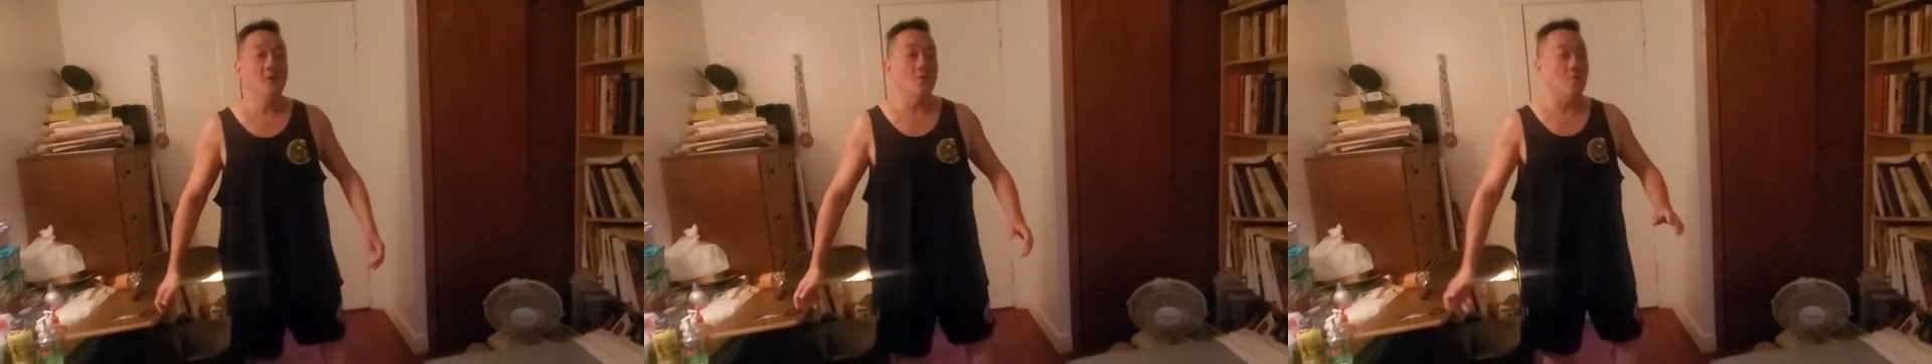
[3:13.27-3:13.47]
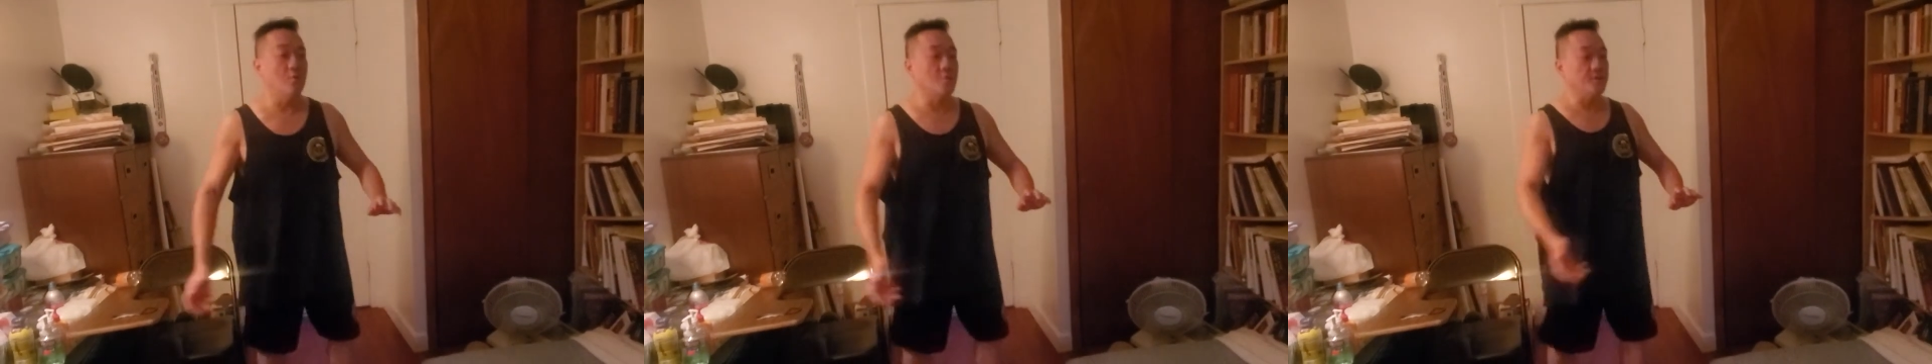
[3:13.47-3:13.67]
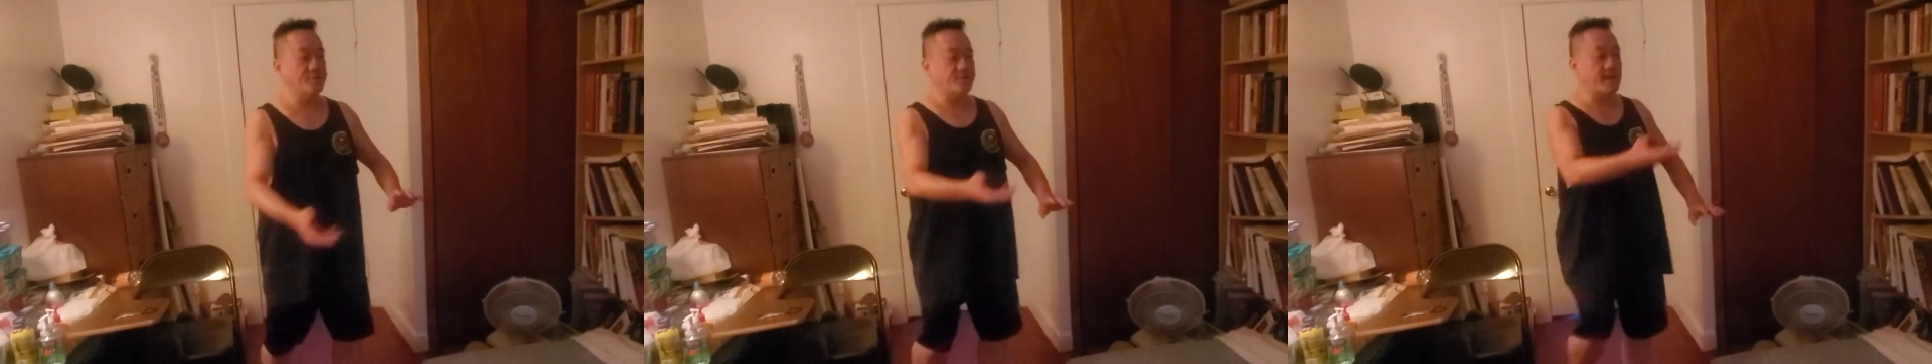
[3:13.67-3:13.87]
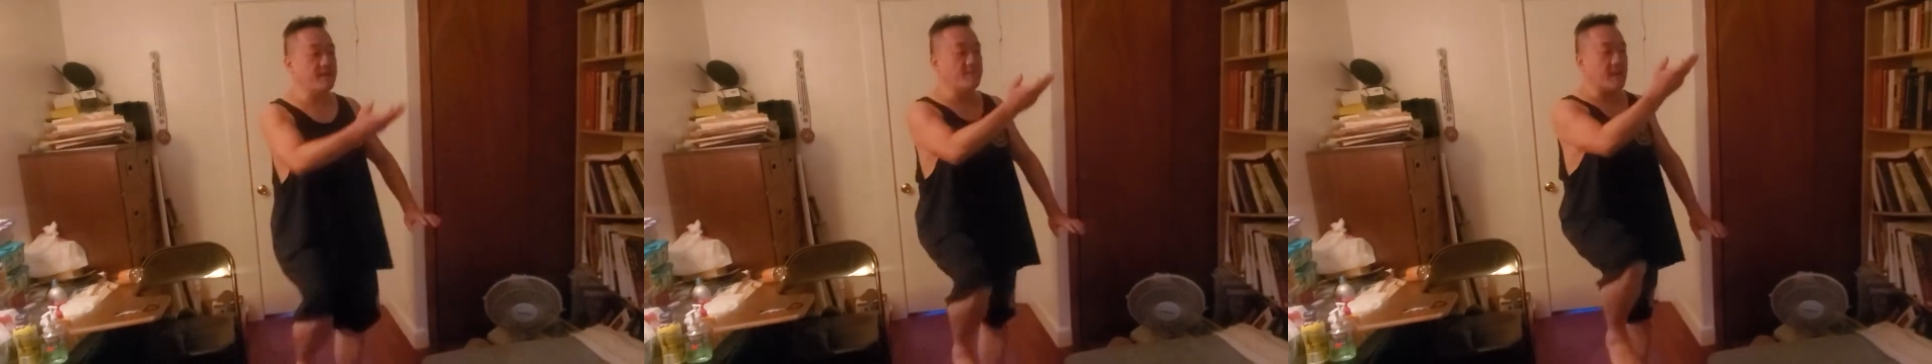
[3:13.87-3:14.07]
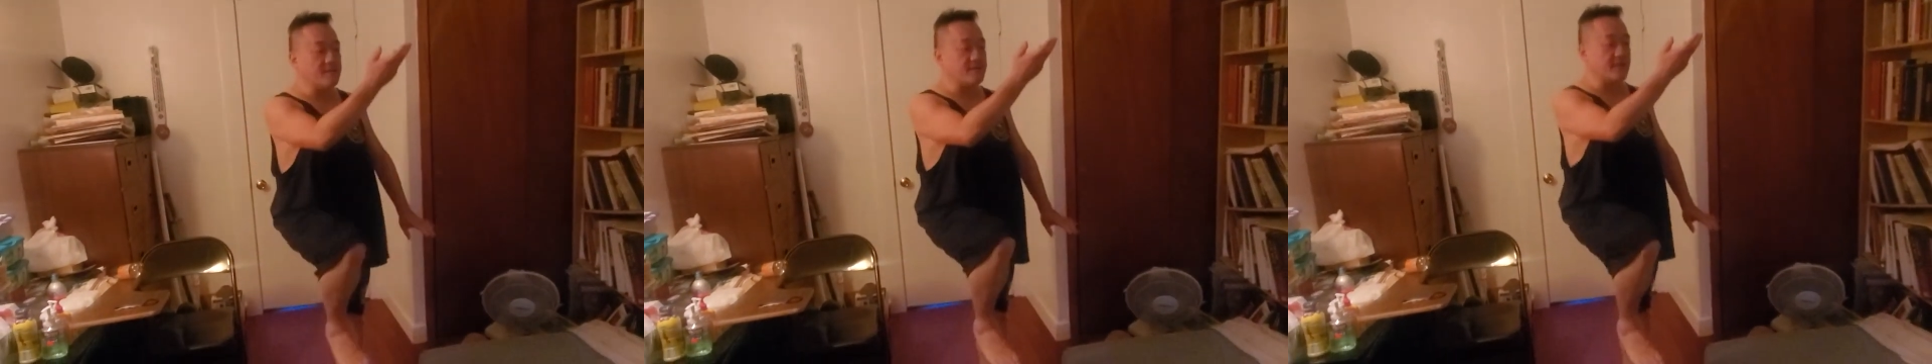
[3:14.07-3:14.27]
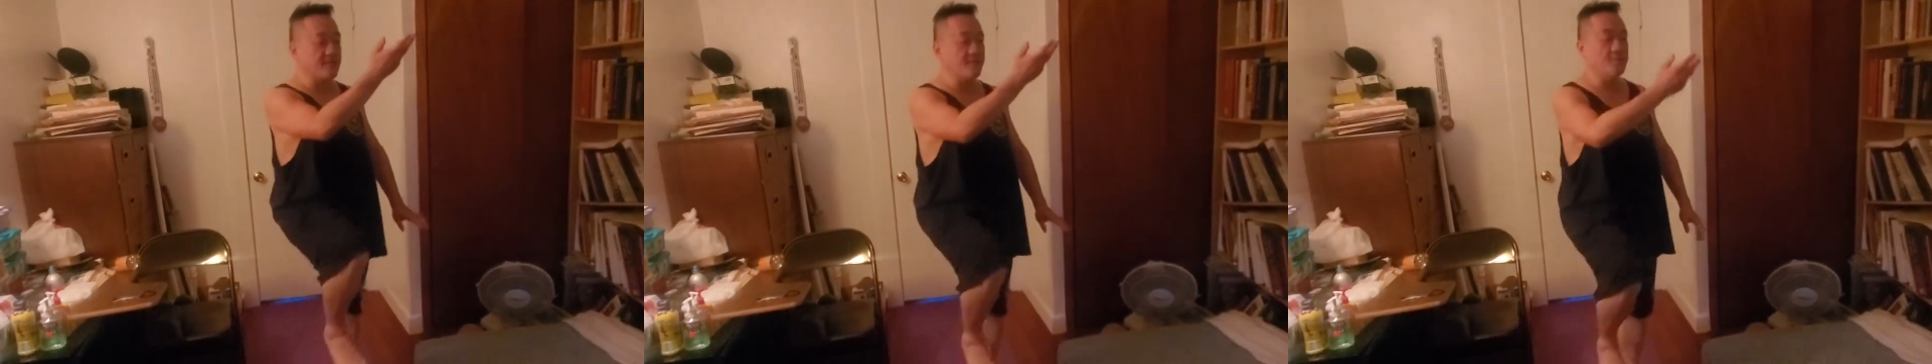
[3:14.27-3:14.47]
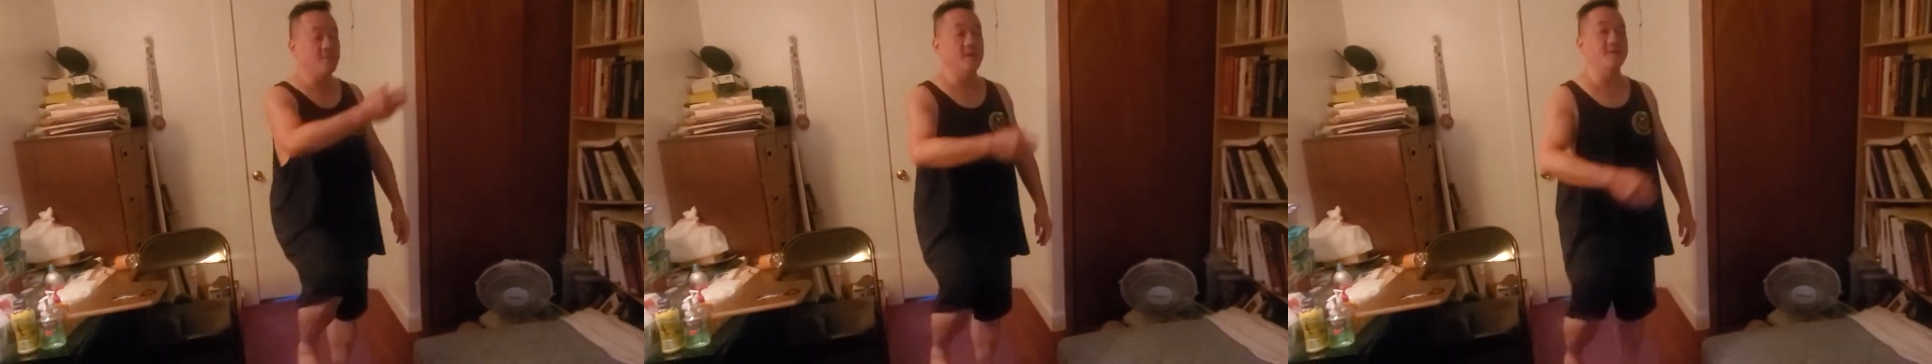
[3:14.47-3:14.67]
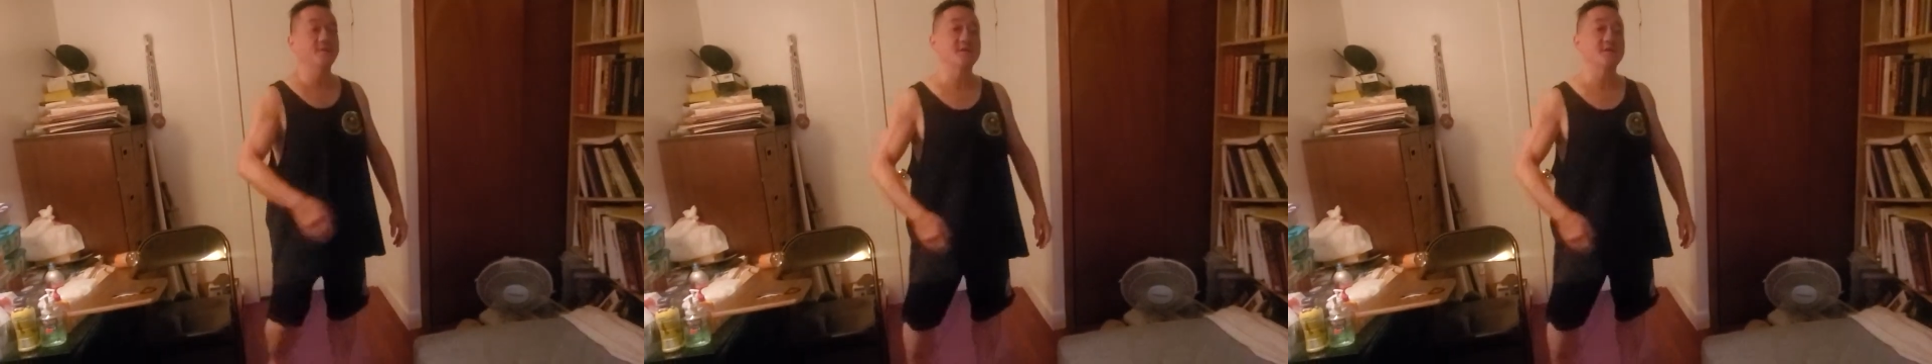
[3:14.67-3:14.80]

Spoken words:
or same hand shape foot. It